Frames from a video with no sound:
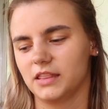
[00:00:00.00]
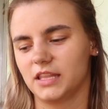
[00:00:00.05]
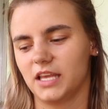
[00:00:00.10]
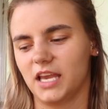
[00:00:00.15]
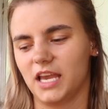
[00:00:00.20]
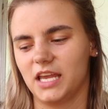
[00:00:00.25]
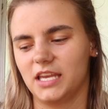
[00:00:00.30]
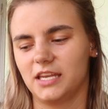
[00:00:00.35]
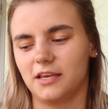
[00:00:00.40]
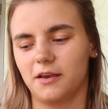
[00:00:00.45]

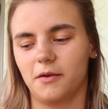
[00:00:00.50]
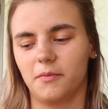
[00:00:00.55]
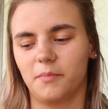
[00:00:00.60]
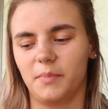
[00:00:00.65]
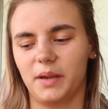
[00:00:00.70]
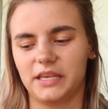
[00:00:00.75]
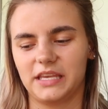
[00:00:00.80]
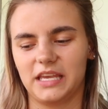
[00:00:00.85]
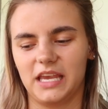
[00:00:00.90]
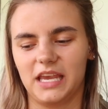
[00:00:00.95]
Then
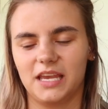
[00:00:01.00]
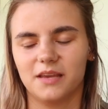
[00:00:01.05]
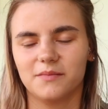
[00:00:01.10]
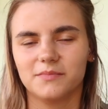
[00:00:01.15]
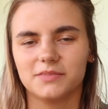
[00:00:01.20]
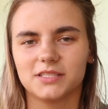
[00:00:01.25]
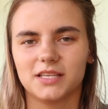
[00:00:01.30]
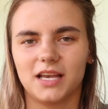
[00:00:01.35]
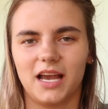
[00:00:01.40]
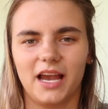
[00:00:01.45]
my
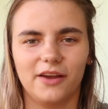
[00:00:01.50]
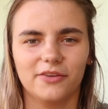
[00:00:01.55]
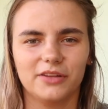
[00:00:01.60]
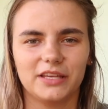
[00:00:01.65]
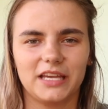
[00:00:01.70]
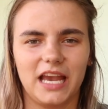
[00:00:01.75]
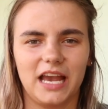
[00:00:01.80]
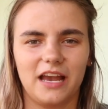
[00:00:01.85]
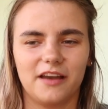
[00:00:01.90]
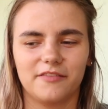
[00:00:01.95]
games, I
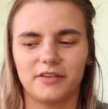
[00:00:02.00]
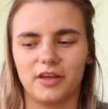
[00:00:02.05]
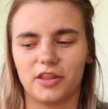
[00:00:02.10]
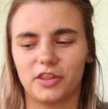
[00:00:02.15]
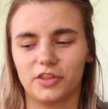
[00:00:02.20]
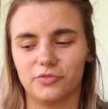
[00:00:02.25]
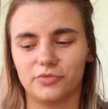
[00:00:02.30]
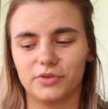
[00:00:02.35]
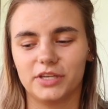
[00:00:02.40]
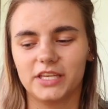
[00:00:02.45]
only have
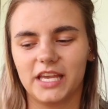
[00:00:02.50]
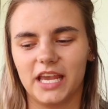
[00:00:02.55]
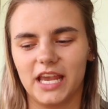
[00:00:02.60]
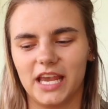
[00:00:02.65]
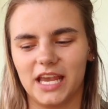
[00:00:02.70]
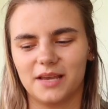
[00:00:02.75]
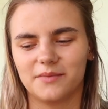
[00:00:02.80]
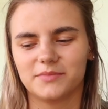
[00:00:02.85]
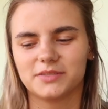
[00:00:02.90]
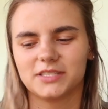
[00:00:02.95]
3
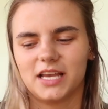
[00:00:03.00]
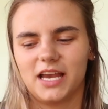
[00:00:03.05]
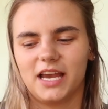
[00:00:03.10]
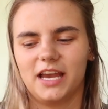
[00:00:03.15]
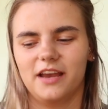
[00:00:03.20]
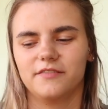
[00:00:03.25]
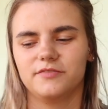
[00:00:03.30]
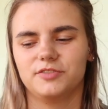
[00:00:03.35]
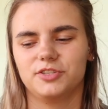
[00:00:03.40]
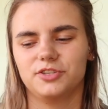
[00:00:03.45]
games. I
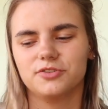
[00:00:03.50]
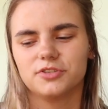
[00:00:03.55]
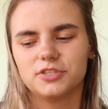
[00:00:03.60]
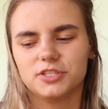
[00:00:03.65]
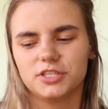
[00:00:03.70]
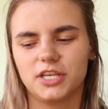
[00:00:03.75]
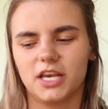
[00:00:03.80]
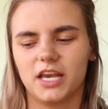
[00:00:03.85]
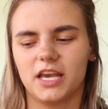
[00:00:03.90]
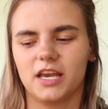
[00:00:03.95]
have
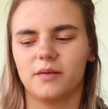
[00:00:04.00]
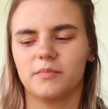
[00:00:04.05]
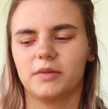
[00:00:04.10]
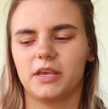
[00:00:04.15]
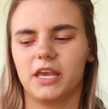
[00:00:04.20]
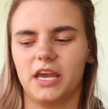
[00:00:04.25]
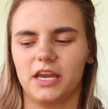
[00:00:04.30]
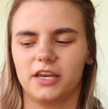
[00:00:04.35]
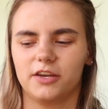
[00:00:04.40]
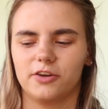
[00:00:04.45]
Juice Jam,
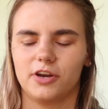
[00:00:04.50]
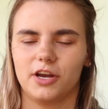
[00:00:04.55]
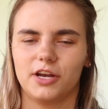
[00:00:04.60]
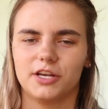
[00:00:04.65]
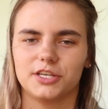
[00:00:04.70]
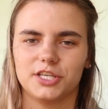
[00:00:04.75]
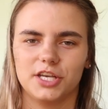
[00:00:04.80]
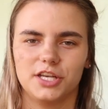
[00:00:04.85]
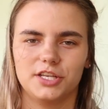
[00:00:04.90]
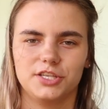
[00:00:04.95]
Candy
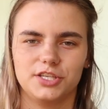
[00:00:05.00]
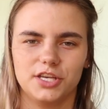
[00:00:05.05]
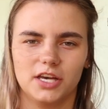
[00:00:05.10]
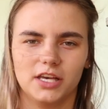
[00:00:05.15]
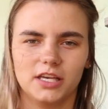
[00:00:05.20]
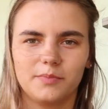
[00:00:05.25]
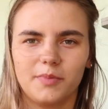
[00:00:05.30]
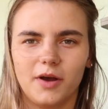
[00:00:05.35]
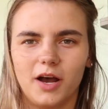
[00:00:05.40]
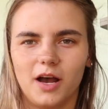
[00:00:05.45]
Crush, and
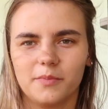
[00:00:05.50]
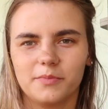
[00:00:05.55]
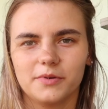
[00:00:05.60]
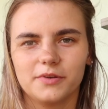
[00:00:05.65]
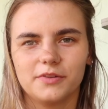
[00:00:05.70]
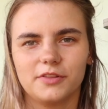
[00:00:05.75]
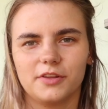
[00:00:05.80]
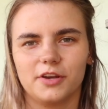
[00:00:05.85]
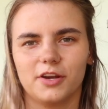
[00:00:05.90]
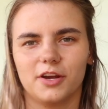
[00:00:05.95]
Jelly Pop.
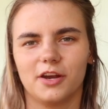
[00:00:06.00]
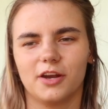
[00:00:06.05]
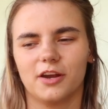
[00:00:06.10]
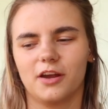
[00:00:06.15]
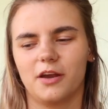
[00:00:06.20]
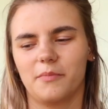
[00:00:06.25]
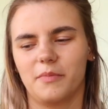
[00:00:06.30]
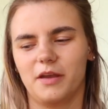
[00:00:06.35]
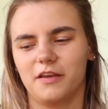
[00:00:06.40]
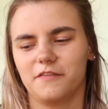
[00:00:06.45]

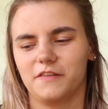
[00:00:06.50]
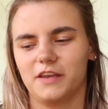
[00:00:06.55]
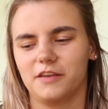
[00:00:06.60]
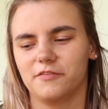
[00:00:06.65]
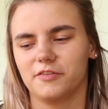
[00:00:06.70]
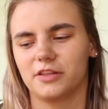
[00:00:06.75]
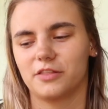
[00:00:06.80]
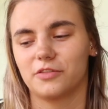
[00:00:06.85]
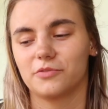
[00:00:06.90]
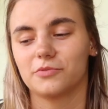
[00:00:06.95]
They're my
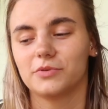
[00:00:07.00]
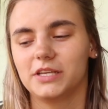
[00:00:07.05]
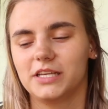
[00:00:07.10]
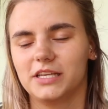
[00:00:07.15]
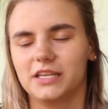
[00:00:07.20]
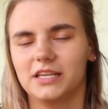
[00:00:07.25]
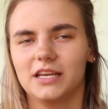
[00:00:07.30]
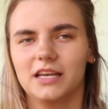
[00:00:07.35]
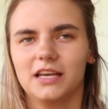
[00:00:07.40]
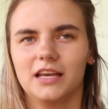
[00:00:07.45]
favorite
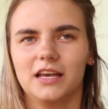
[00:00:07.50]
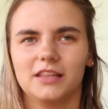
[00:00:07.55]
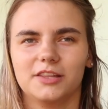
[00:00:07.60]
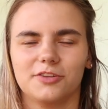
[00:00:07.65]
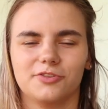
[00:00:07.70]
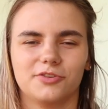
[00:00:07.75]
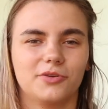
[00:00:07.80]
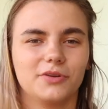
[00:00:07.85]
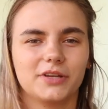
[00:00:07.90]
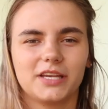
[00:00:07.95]
3.
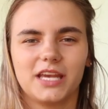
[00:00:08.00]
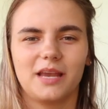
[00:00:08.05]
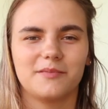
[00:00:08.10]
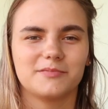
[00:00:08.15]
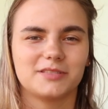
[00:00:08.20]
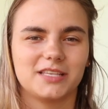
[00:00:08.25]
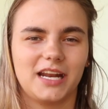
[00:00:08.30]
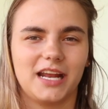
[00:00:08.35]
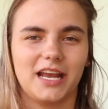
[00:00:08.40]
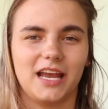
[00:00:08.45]
They're the only
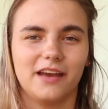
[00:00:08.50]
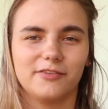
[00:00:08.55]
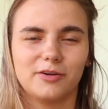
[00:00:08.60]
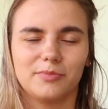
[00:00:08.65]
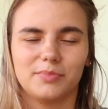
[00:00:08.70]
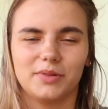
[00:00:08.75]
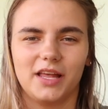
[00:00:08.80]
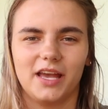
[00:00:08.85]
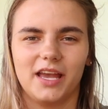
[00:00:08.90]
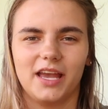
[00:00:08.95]
games that I ever
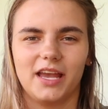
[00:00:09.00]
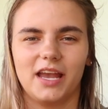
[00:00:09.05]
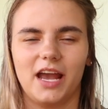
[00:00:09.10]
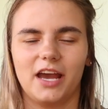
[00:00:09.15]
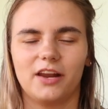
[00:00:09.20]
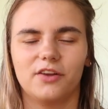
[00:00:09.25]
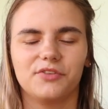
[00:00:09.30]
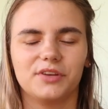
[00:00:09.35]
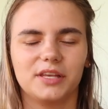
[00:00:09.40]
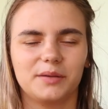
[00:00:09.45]
play.
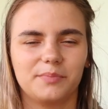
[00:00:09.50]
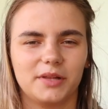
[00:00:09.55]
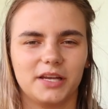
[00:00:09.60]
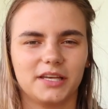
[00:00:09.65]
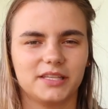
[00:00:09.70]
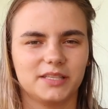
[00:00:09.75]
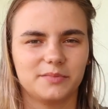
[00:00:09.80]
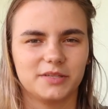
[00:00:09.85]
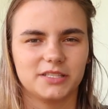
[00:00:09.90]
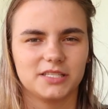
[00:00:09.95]
I don't really
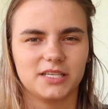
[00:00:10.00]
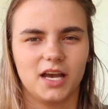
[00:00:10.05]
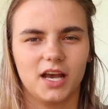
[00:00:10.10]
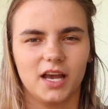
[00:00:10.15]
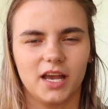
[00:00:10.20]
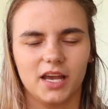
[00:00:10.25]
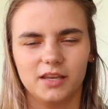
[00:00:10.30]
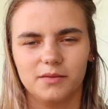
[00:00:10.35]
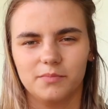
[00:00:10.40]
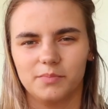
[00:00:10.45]
play them a
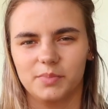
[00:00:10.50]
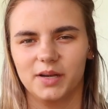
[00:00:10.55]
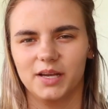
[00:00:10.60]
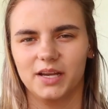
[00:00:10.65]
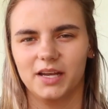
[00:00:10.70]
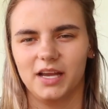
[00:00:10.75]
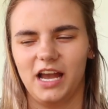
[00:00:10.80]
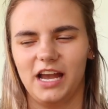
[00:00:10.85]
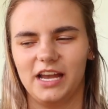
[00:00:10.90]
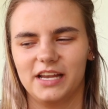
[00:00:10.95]
ton,
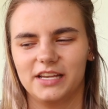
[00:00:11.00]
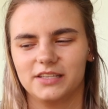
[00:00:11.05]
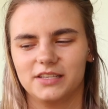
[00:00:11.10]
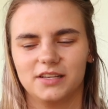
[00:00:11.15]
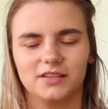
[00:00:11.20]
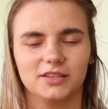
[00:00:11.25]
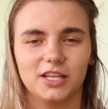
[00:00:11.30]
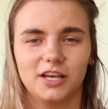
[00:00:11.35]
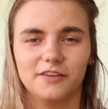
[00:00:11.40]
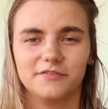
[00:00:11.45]
but I
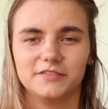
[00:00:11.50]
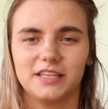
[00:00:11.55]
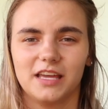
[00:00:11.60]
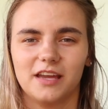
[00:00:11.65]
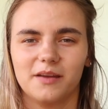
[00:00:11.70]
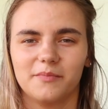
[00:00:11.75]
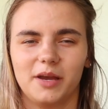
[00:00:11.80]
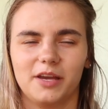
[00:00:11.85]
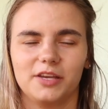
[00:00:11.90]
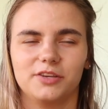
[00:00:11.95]
love
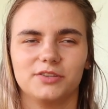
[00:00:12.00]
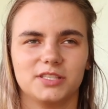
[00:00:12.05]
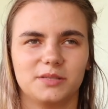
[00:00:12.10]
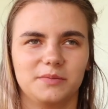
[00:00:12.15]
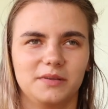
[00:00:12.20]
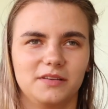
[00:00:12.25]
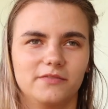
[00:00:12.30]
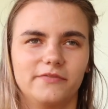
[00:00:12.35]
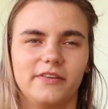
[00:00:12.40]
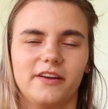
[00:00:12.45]
them. I used to
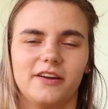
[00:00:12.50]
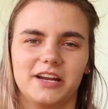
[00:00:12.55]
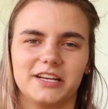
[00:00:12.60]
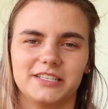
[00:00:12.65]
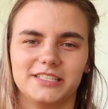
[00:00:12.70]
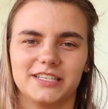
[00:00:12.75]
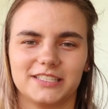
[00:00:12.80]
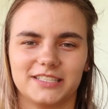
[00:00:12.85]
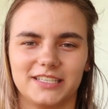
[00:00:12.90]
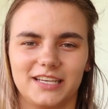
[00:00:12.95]
be very
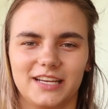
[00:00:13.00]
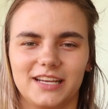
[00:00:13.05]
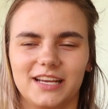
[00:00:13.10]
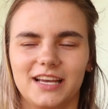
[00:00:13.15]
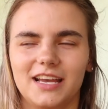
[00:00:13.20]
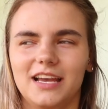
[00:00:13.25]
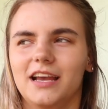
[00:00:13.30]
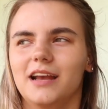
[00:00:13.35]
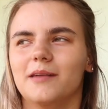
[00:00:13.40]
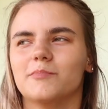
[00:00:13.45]
addicted
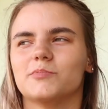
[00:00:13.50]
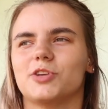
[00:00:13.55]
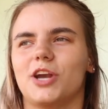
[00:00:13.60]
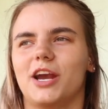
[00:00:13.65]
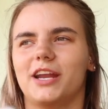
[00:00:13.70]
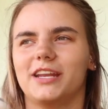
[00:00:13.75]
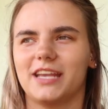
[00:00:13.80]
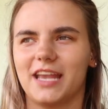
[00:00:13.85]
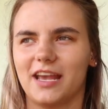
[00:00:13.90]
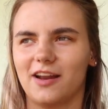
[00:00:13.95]

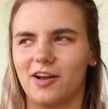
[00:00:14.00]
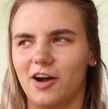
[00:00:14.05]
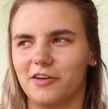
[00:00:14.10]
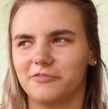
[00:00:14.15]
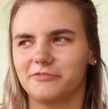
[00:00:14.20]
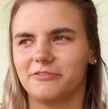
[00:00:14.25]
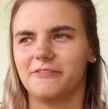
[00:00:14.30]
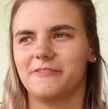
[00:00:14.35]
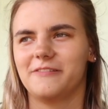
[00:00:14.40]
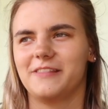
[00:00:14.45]
trying to get
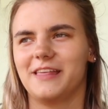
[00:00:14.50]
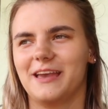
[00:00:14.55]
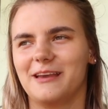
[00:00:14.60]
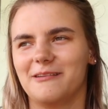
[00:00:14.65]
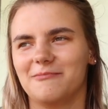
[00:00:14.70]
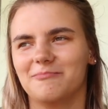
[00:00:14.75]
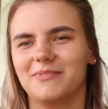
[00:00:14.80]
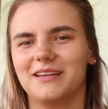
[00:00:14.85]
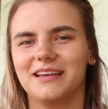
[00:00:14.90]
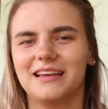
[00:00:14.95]
off of
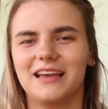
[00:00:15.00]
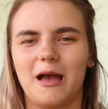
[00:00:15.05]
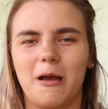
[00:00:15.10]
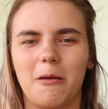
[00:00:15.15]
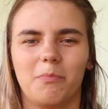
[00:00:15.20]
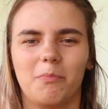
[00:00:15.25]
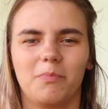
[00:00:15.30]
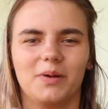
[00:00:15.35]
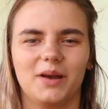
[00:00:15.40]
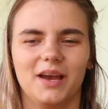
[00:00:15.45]
them,
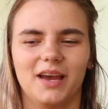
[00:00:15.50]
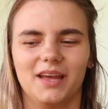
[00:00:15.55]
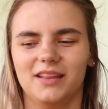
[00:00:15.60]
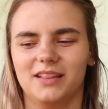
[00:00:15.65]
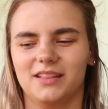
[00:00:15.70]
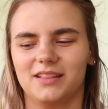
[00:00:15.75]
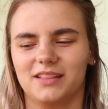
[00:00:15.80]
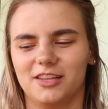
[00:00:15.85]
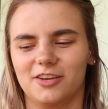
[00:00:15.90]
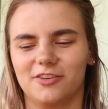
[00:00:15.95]
but
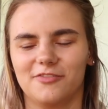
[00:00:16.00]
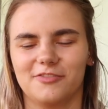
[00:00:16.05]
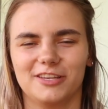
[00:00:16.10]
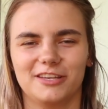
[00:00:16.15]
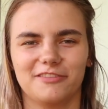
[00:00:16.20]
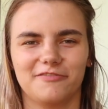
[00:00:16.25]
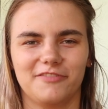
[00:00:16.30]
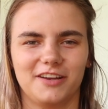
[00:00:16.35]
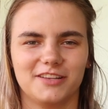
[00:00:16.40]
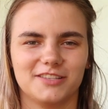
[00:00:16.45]
they're
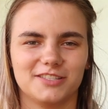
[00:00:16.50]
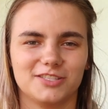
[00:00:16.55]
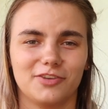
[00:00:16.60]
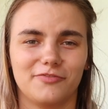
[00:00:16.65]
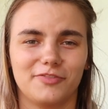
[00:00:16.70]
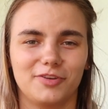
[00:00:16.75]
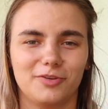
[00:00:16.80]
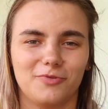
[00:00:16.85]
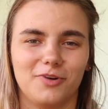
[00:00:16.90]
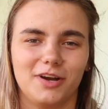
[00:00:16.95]
really fun. So
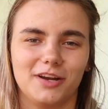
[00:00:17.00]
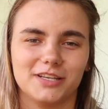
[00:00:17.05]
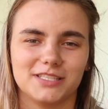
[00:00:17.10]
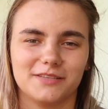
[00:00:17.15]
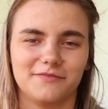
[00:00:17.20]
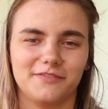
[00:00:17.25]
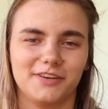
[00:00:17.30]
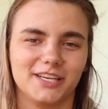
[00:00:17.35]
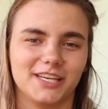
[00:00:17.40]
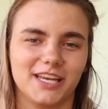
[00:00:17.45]
if you want
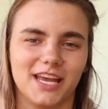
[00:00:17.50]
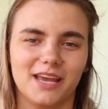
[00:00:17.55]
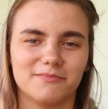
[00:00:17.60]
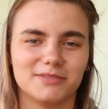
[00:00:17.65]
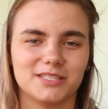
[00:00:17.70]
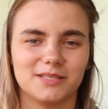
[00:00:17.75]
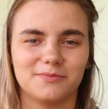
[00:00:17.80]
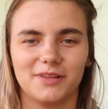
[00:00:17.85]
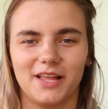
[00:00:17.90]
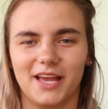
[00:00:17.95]
some fun
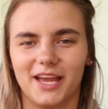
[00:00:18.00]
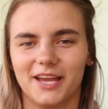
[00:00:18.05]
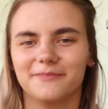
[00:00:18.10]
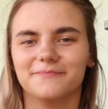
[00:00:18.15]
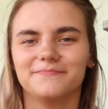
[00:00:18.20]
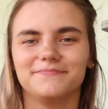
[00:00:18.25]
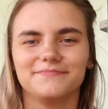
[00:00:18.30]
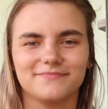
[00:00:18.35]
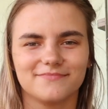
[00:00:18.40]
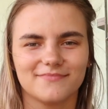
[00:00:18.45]
games to play,
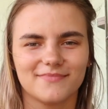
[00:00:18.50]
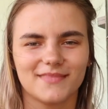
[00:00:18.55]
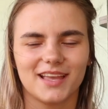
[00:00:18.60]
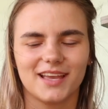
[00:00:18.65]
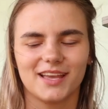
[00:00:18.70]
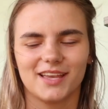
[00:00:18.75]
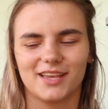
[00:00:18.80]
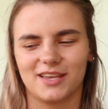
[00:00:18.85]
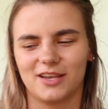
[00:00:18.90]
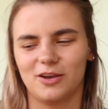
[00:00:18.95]

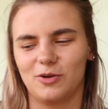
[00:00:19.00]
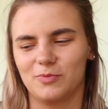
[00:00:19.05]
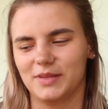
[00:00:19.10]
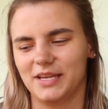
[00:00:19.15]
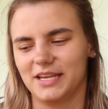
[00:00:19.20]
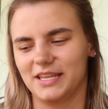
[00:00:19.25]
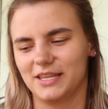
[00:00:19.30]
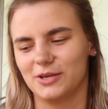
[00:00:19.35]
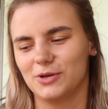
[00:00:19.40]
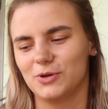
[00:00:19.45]
go
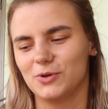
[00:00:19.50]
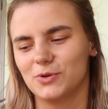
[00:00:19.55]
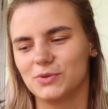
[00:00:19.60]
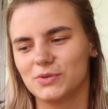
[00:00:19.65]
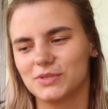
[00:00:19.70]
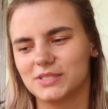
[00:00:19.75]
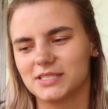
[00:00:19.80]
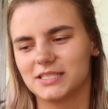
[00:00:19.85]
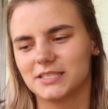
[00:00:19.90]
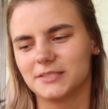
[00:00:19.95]
play
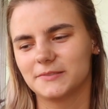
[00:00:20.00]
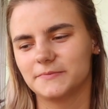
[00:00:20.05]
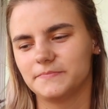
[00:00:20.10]
those.